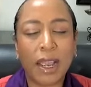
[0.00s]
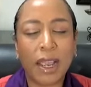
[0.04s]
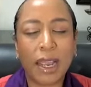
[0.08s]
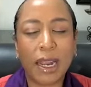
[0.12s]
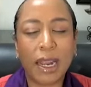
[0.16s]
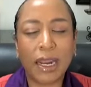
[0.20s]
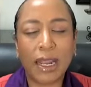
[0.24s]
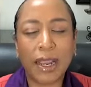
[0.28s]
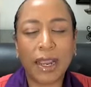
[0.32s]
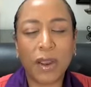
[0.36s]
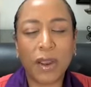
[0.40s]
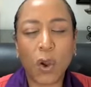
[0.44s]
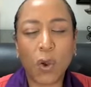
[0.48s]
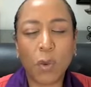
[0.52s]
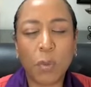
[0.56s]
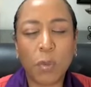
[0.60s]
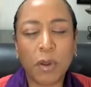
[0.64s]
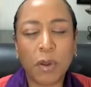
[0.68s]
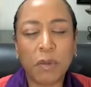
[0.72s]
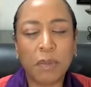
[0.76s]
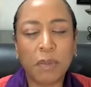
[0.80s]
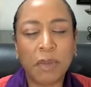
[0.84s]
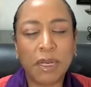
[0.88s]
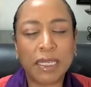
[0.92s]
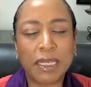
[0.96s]
And I
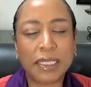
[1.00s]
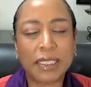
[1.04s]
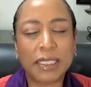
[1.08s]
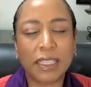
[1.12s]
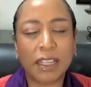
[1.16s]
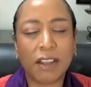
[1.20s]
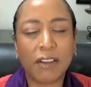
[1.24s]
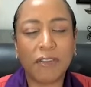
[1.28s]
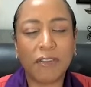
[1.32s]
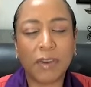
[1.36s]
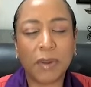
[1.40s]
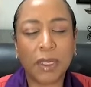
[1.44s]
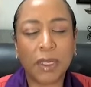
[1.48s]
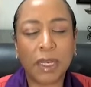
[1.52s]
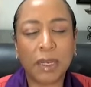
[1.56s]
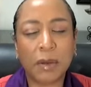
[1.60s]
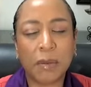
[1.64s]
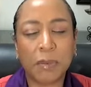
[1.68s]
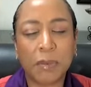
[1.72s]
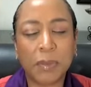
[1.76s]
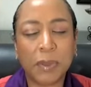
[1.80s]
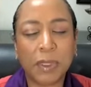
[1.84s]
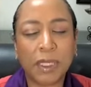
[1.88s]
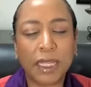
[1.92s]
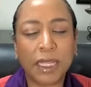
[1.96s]
open myself on
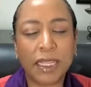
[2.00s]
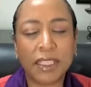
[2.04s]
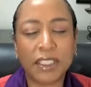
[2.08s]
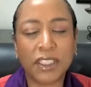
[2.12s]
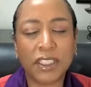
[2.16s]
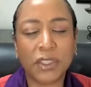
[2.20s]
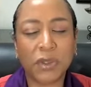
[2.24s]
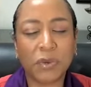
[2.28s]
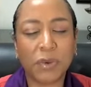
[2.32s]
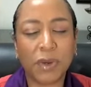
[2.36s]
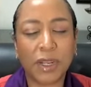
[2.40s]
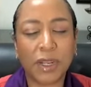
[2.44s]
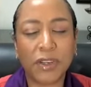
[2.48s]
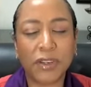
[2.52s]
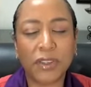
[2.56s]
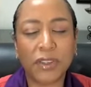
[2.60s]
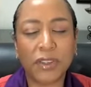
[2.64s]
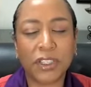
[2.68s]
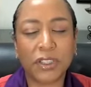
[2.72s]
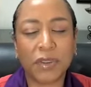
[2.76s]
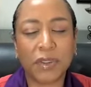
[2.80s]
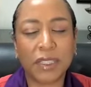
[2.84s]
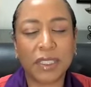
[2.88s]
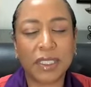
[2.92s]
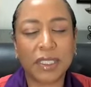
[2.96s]
complete surrender
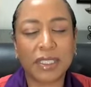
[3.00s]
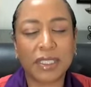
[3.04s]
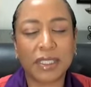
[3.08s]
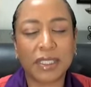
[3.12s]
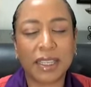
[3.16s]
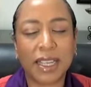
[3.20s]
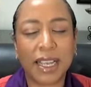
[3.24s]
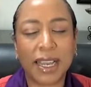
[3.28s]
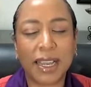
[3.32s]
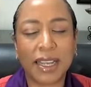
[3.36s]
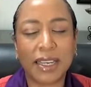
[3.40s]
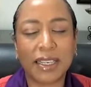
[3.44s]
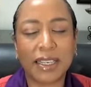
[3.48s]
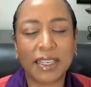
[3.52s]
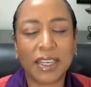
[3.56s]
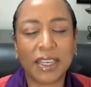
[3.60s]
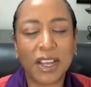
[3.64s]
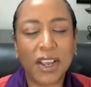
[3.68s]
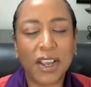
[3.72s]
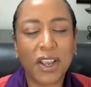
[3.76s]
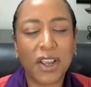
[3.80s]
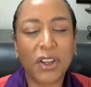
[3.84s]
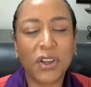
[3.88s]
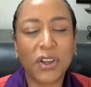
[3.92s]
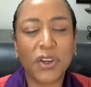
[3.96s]
to this light,
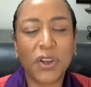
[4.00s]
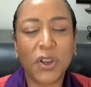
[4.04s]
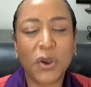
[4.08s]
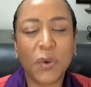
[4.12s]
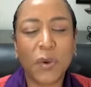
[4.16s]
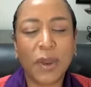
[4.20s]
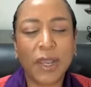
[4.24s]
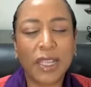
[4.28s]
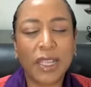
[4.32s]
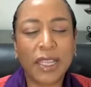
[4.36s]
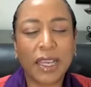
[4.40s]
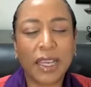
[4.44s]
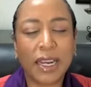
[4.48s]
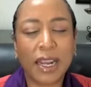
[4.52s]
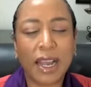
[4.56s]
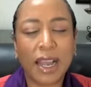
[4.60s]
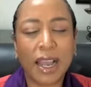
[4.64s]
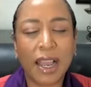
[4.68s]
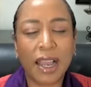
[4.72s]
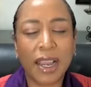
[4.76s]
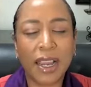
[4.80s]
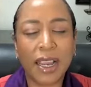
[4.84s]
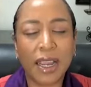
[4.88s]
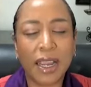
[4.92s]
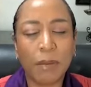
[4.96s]
knowing that
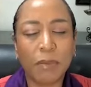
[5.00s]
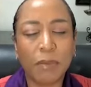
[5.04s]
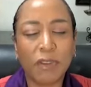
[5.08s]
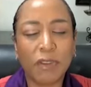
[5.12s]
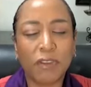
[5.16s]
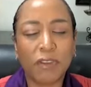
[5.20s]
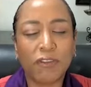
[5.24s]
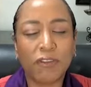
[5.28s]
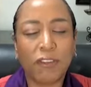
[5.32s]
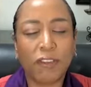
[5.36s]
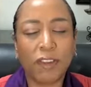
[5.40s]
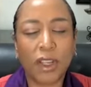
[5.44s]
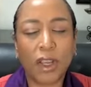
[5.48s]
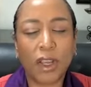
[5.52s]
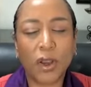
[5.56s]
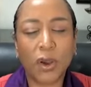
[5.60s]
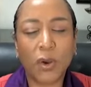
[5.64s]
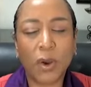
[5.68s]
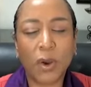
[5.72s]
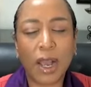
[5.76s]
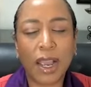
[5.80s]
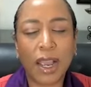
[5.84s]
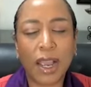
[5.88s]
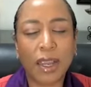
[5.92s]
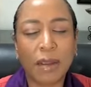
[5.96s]
I am the
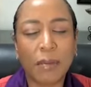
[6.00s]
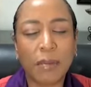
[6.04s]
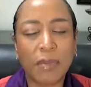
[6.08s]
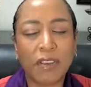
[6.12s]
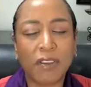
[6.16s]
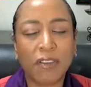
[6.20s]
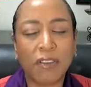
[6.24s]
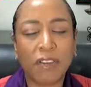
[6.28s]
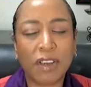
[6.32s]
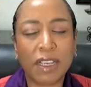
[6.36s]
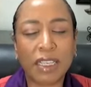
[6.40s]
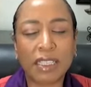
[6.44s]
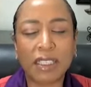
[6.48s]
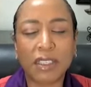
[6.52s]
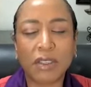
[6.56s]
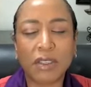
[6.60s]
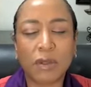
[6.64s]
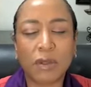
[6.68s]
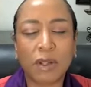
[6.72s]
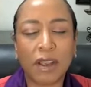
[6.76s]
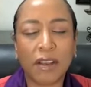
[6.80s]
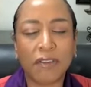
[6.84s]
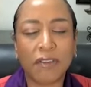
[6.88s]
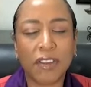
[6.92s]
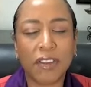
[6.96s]
flow, I am the
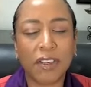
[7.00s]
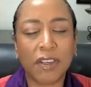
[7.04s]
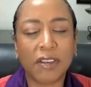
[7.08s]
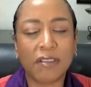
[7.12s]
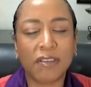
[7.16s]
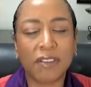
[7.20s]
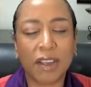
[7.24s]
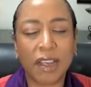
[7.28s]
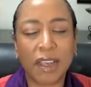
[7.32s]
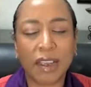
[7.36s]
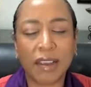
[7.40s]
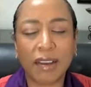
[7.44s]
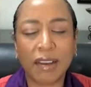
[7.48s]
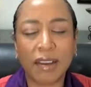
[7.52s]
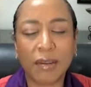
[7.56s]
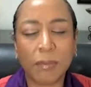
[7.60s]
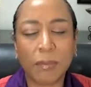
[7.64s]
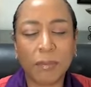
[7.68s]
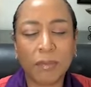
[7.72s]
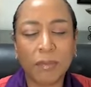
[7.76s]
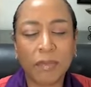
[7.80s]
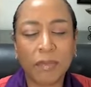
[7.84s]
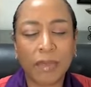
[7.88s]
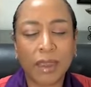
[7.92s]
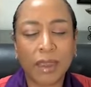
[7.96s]
vessel of the divine.